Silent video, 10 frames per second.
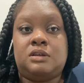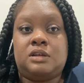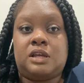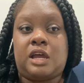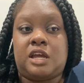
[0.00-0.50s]

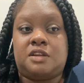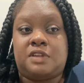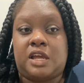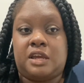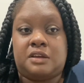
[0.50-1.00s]
kind of
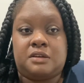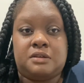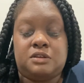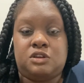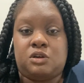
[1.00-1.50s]

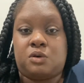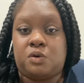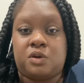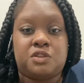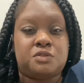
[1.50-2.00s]

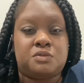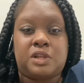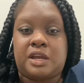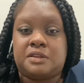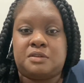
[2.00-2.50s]
going through
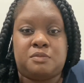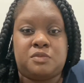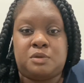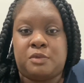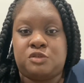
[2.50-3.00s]
like
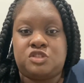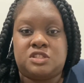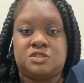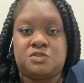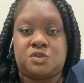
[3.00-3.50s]
the
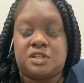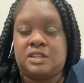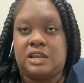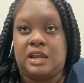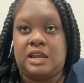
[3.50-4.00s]
motions sort of
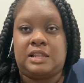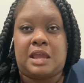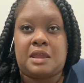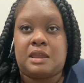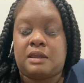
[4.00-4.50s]
thing,
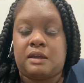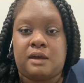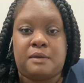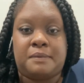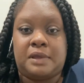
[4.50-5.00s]
like getting
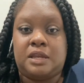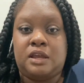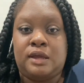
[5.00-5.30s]
up and,